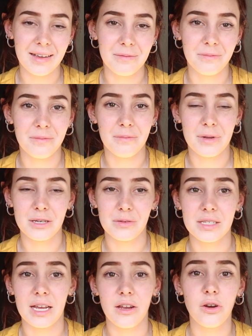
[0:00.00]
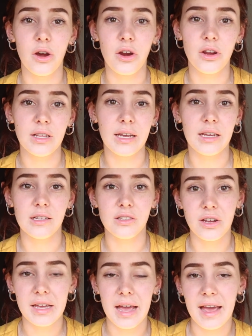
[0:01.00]
And Mitch was like, no, like he's
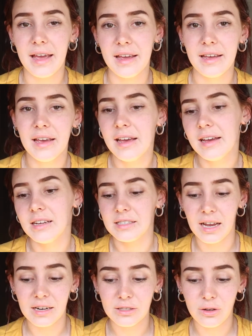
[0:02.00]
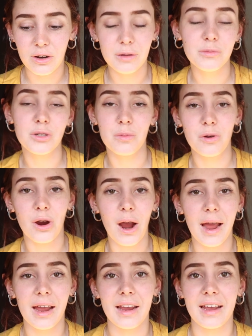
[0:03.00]
okay. Tiana's got him, stop
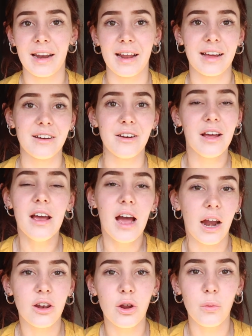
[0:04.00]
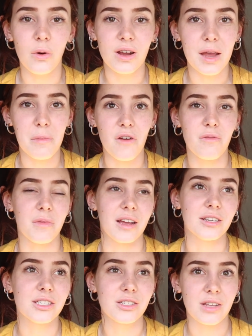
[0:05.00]
crying. And I don't know what came over me.
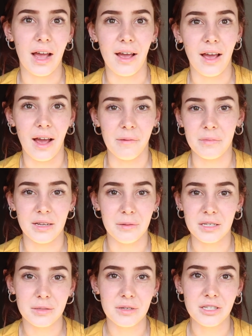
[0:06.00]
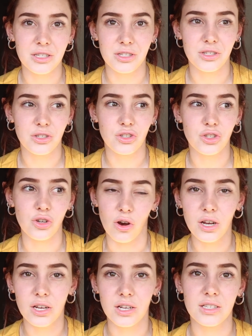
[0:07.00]
It must have been just
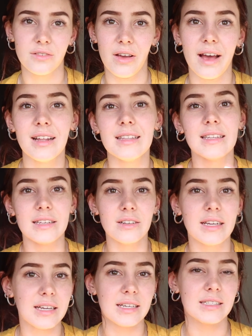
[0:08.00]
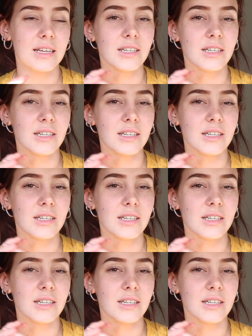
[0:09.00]
shock because of how little he is.